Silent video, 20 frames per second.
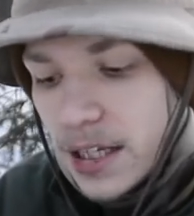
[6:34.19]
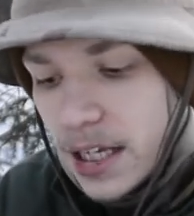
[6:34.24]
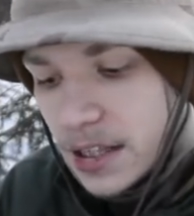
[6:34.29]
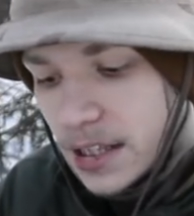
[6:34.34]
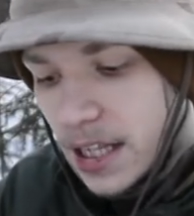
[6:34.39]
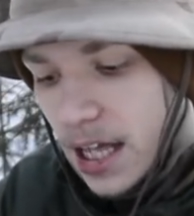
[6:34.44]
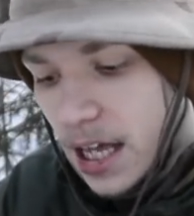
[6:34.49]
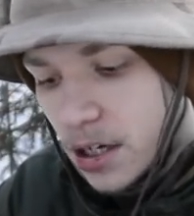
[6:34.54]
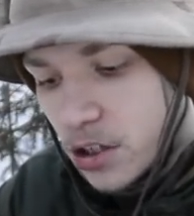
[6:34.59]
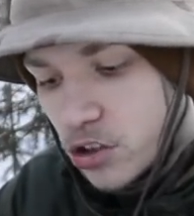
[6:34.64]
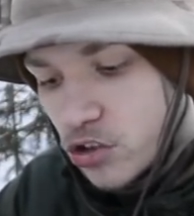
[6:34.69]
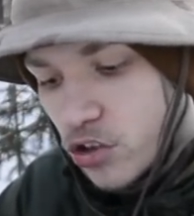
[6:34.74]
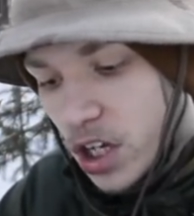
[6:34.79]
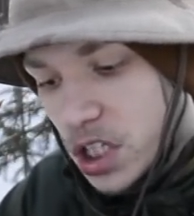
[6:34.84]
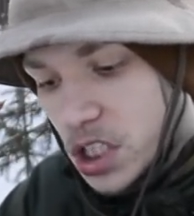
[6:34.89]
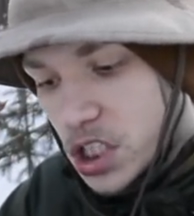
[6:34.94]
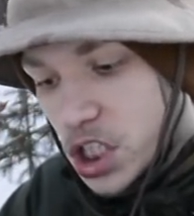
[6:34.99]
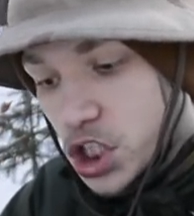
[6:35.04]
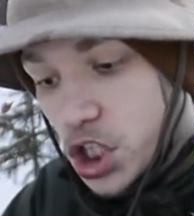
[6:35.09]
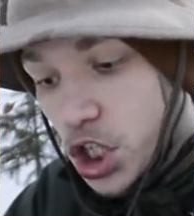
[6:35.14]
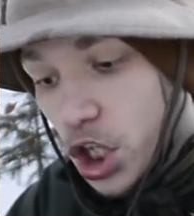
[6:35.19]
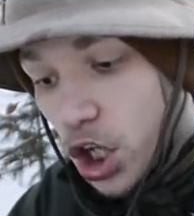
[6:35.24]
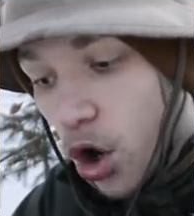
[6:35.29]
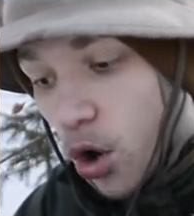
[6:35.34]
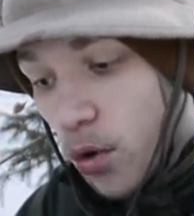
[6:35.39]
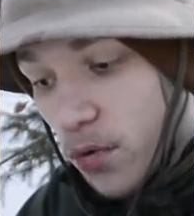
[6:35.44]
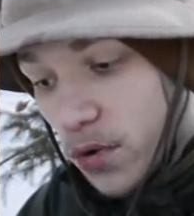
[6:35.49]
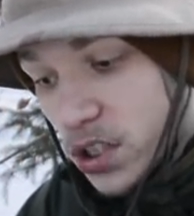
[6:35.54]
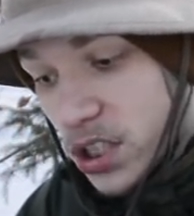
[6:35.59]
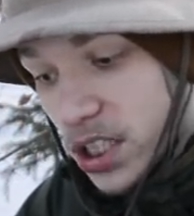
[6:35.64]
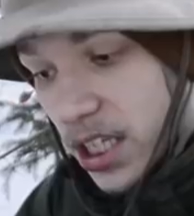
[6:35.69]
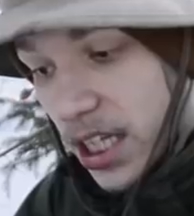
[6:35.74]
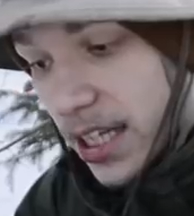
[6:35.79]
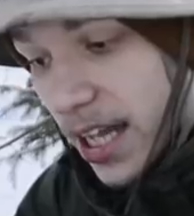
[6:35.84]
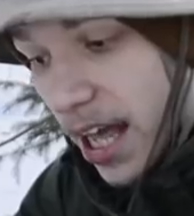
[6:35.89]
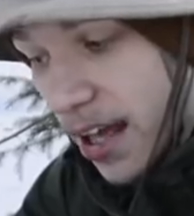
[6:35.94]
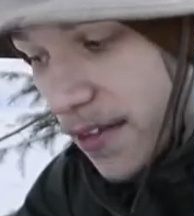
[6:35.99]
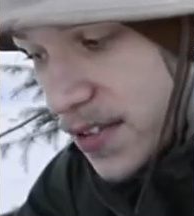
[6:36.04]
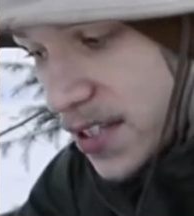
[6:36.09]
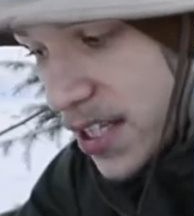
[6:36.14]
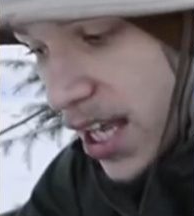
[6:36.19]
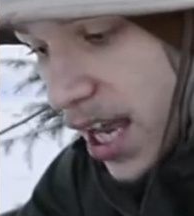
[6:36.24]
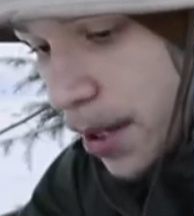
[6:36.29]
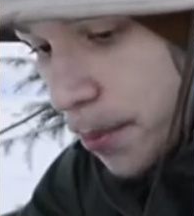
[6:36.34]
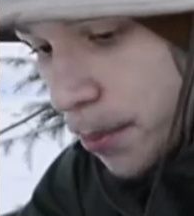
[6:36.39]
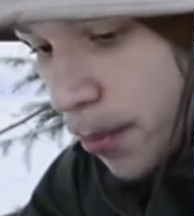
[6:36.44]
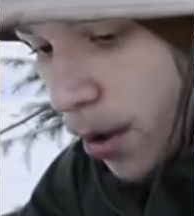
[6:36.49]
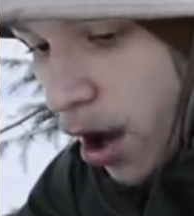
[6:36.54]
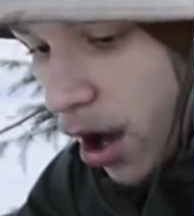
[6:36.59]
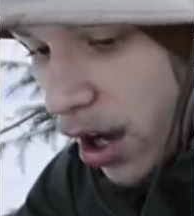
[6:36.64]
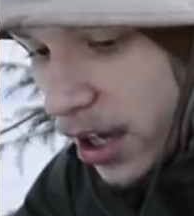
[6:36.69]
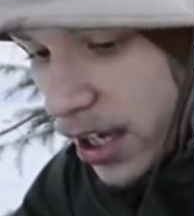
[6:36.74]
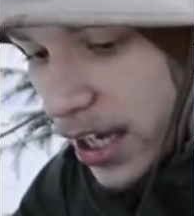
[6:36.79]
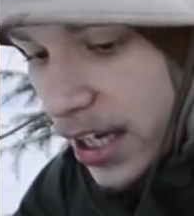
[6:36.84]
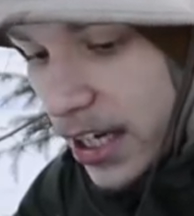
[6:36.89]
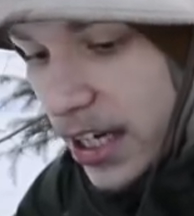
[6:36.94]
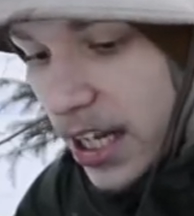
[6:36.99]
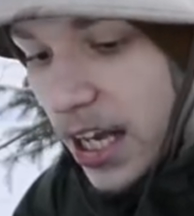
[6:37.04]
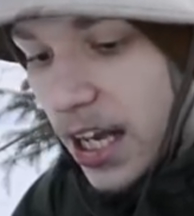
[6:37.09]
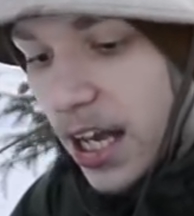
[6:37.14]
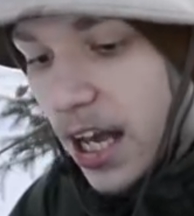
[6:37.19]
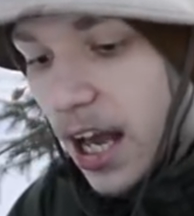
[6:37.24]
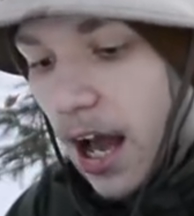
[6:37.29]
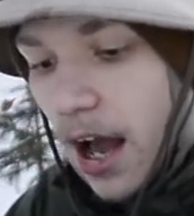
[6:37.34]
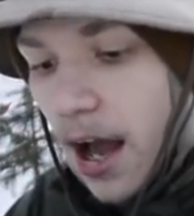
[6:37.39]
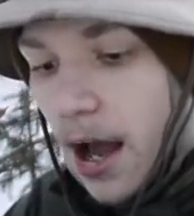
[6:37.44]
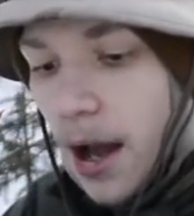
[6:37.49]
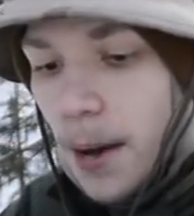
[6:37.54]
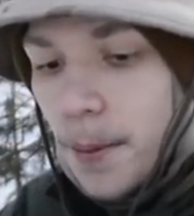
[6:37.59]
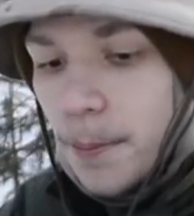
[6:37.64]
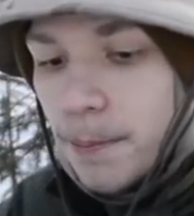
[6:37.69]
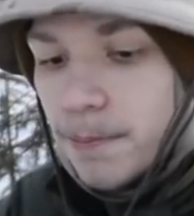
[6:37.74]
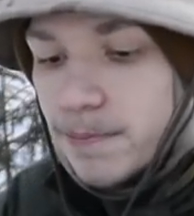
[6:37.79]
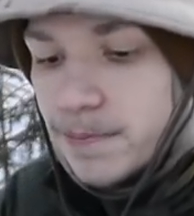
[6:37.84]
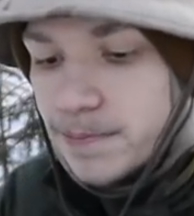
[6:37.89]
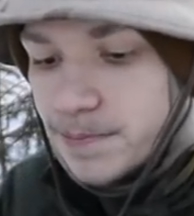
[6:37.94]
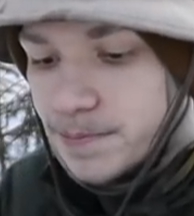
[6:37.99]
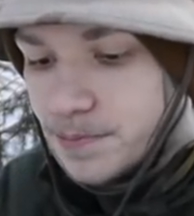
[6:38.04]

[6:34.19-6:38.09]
And then transitioning over to the left side pocket, um,